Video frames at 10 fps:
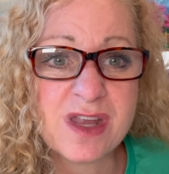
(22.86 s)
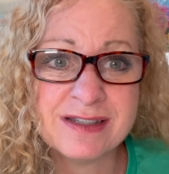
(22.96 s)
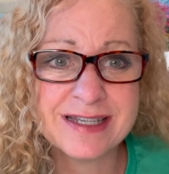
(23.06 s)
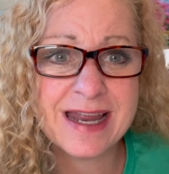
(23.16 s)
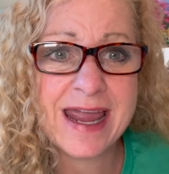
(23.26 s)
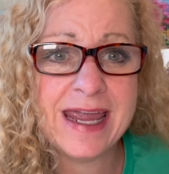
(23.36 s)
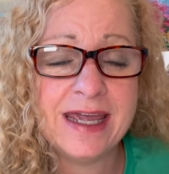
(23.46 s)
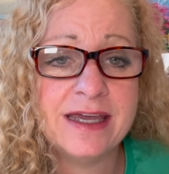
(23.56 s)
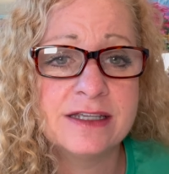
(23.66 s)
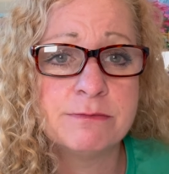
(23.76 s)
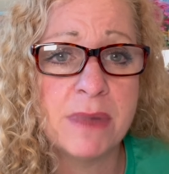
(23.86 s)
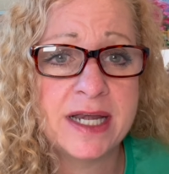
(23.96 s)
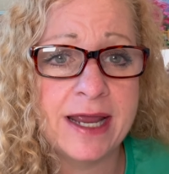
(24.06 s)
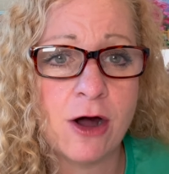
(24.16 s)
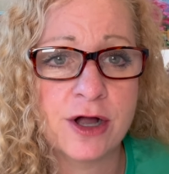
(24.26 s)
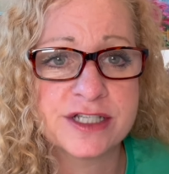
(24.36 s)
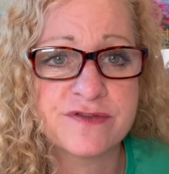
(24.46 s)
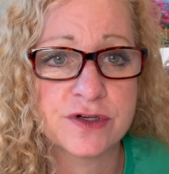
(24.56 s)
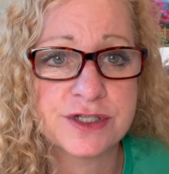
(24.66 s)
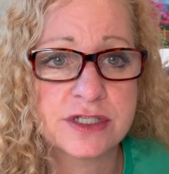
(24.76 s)
Today is Monday, August
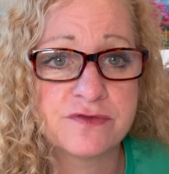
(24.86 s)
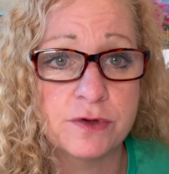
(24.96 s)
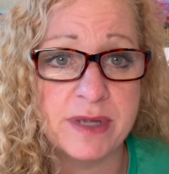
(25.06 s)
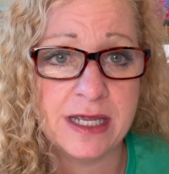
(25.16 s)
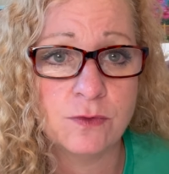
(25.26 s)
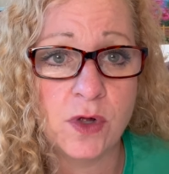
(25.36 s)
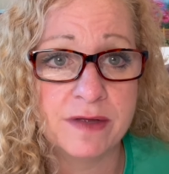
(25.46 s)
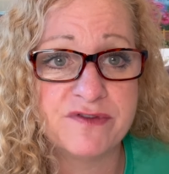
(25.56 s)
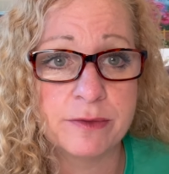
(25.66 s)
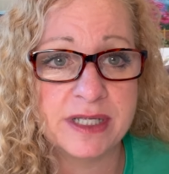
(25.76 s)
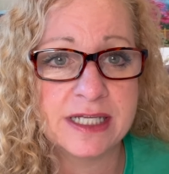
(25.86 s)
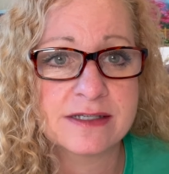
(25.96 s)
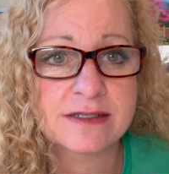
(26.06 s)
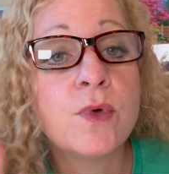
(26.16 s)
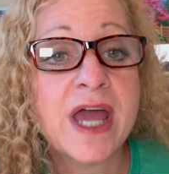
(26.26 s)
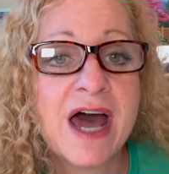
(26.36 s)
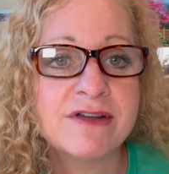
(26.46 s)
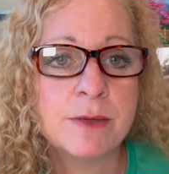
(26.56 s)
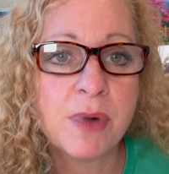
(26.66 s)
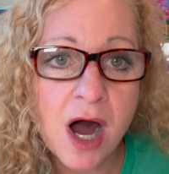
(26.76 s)
1st for me while I'm filming this. We have
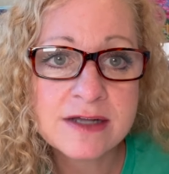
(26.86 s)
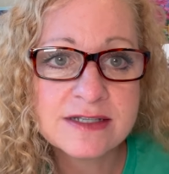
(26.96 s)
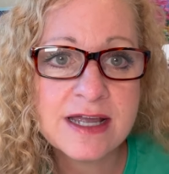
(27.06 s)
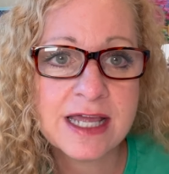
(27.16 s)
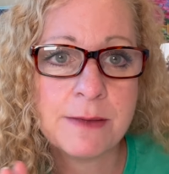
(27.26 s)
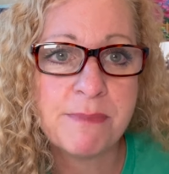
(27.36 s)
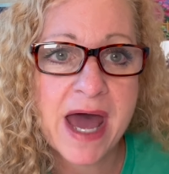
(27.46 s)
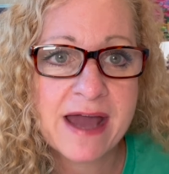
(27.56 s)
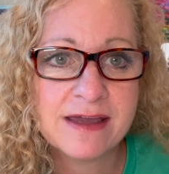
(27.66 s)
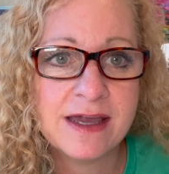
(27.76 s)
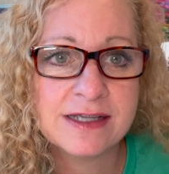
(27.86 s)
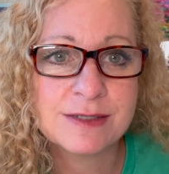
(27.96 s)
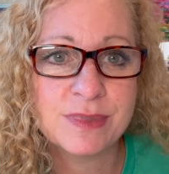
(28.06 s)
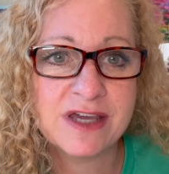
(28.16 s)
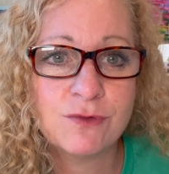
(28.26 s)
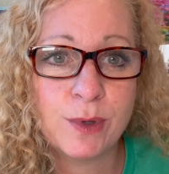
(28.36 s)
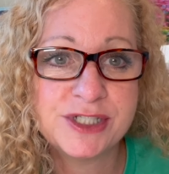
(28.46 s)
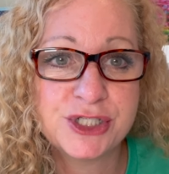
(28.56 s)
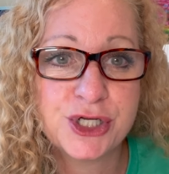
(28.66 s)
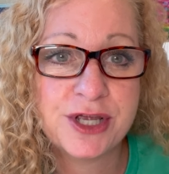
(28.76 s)
an unboxing and a bagging, some giveaways
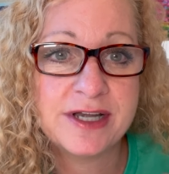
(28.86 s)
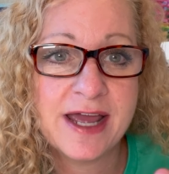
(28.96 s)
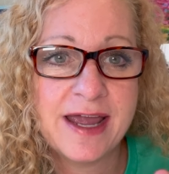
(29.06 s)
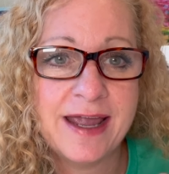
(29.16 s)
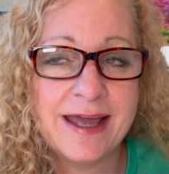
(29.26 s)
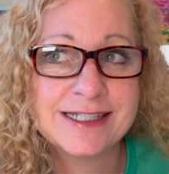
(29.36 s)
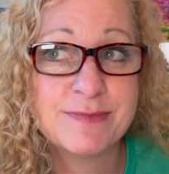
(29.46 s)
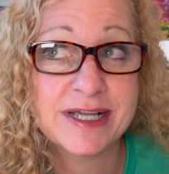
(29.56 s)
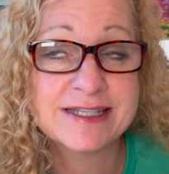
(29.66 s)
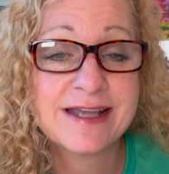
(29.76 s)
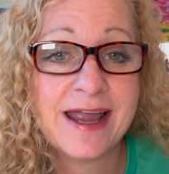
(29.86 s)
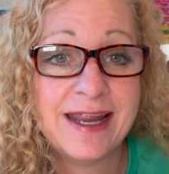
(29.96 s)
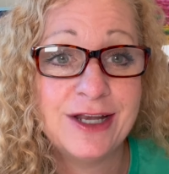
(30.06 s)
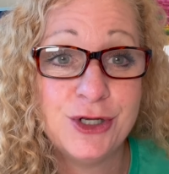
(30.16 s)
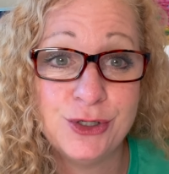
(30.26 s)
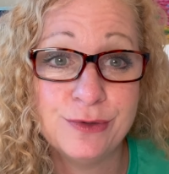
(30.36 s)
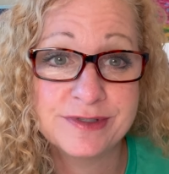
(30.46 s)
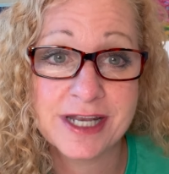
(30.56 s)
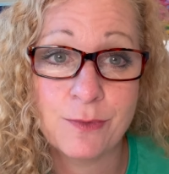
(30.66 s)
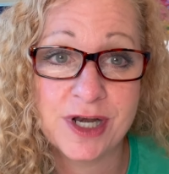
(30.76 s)
to show you today, and some exciting news
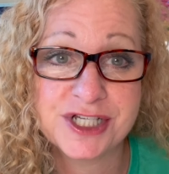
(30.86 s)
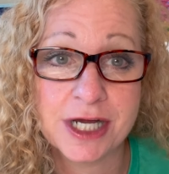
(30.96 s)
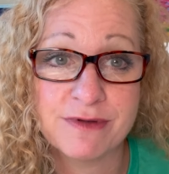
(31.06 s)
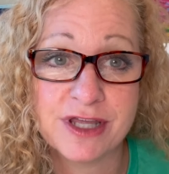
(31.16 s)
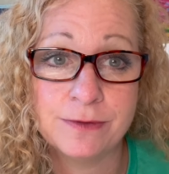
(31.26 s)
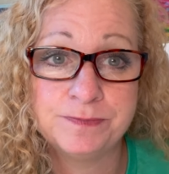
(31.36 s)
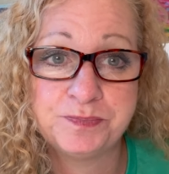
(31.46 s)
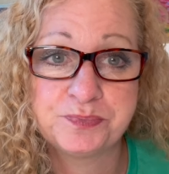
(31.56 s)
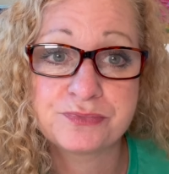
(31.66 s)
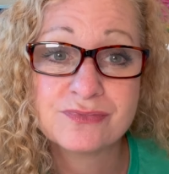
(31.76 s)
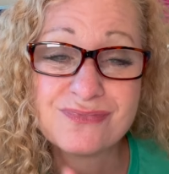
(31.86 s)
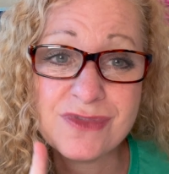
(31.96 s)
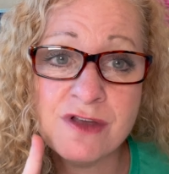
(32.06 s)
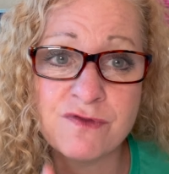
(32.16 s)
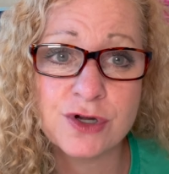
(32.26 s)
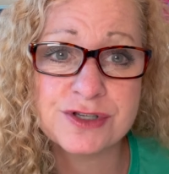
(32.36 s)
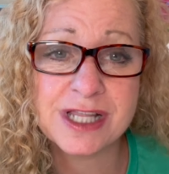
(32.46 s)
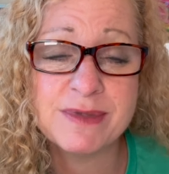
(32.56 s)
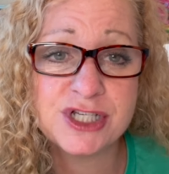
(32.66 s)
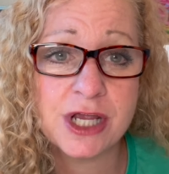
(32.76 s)
that I wanna share with you. First,
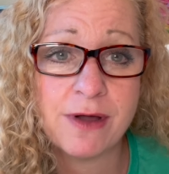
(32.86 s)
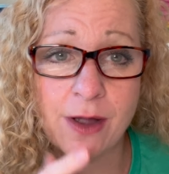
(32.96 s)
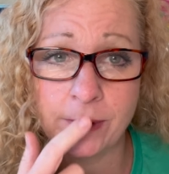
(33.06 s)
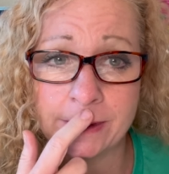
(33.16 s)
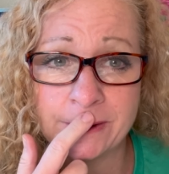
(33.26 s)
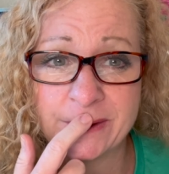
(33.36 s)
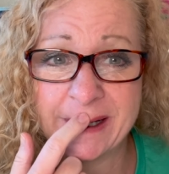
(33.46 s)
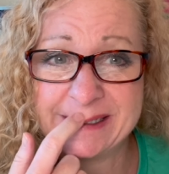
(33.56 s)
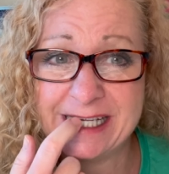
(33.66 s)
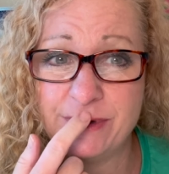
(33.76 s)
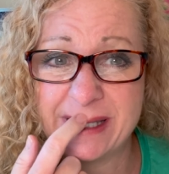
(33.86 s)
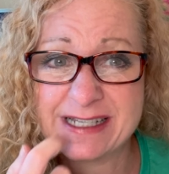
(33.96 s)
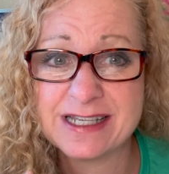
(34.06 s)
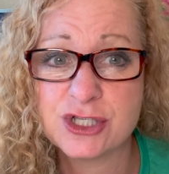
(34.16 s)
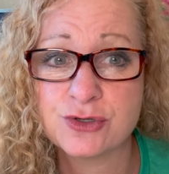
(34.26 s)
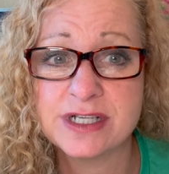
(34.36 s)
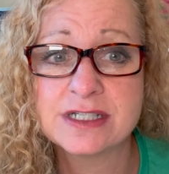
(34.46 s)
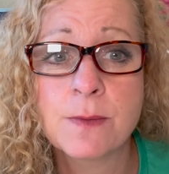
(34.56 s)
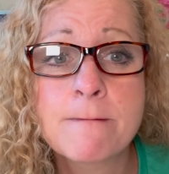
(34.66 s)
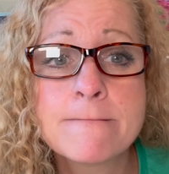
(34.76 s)
let me show you how I went a little crazy with accessories.